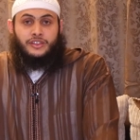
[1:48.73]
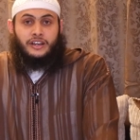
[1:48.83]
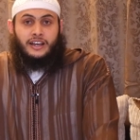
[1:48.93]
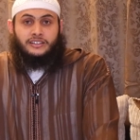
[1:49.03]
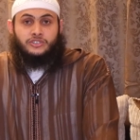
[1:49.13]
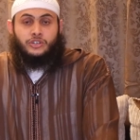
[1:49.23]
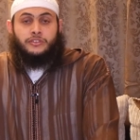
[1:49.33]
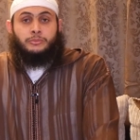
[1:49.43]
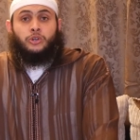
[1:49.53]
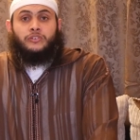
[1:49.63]
the guidance
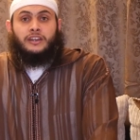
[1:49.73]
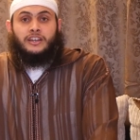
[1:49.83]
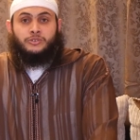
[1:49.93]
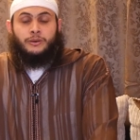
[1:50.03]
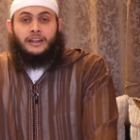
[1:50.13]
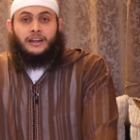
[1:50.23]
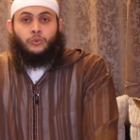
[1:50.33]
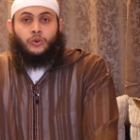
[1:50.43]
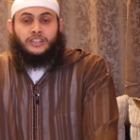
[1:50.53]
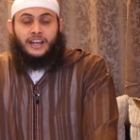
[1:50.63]
of the book of Allah subhanahu
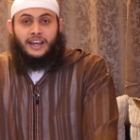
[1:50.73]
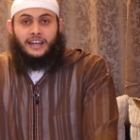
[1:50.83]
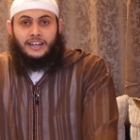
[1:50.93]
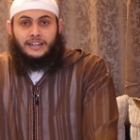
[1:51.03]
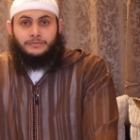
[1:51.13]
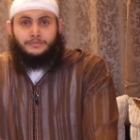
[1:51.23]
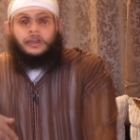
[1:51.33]
wa ta'ala.